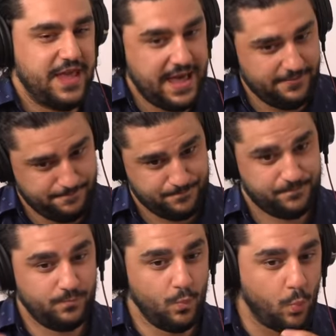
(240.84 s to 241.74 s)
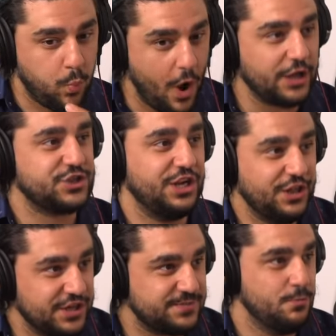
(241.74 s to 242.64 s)
That watching
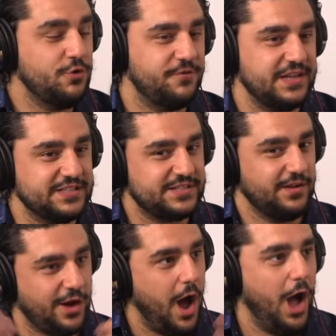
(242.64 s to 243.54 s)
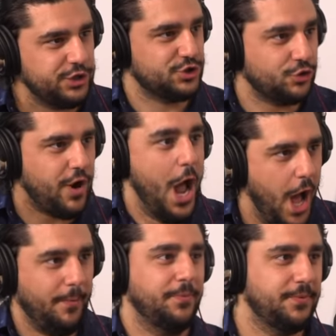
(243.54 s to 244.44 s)
these movies conjure
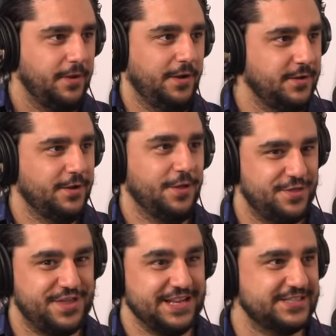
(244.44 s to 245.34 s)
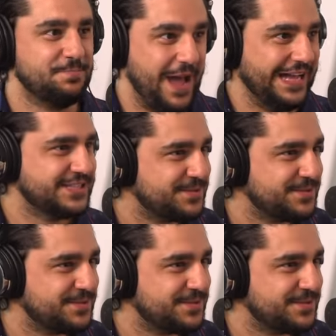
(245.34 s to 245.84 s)
up these bad